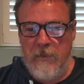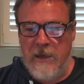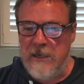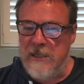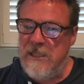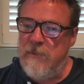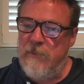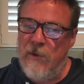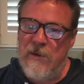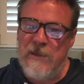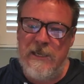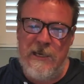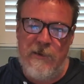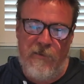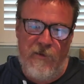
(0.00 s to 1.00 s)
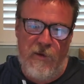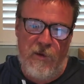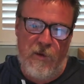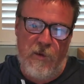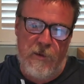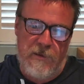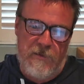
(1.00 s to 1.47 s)
conspiracy to pervert
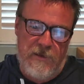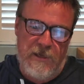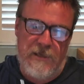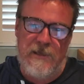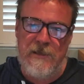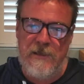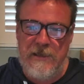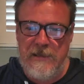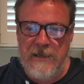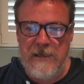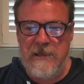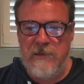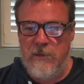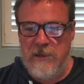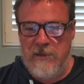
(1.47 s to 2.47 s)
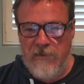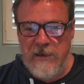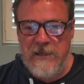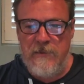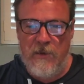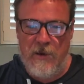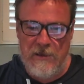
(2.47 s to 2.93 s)
the cause of justice exists, which
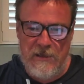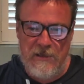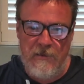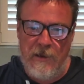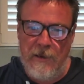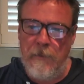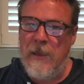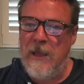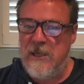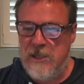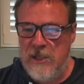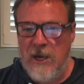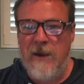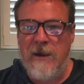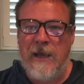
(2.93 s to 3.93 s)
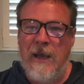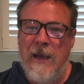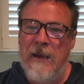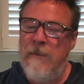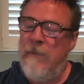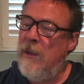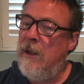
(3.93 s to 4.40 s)
victimises me. It's not
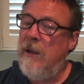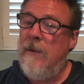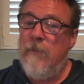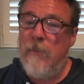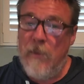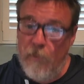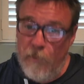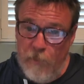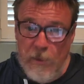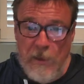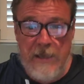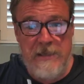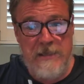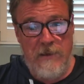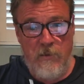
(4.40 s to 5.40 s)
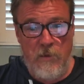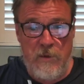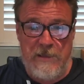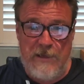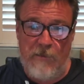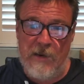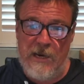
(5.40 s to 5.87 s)
okay. Please, will
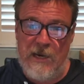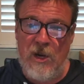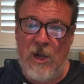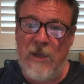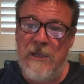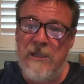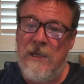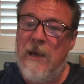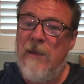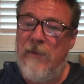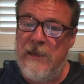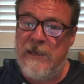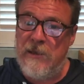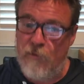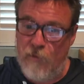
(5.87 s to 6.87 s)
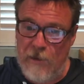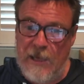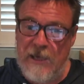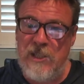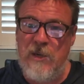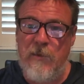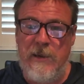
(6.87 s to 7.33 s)
someone acknowledge this
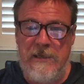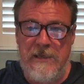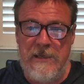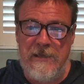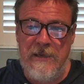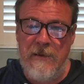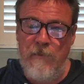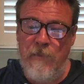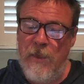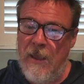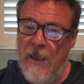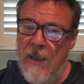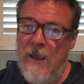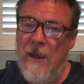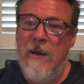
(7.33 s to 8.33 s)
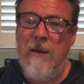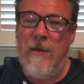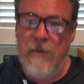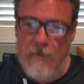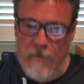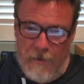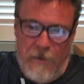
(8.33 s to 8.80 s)
relationship existed?
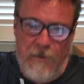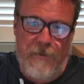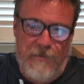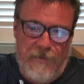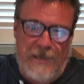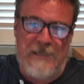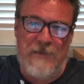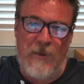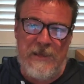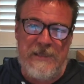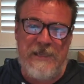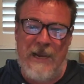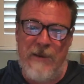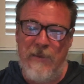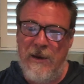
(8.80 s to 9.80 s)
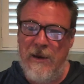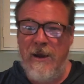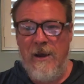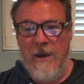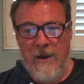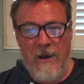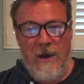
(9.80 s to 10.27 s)
That's my statement
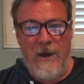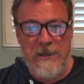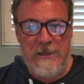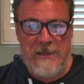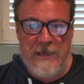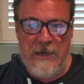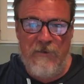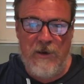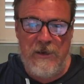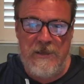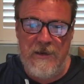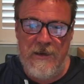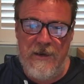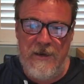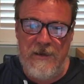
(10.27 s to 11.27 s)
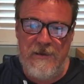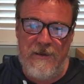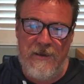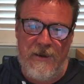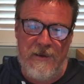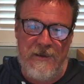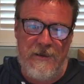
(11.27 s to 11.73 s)
on Steve Iasonidis.
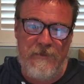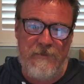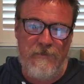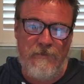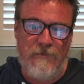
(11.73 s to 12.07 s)
Thanks.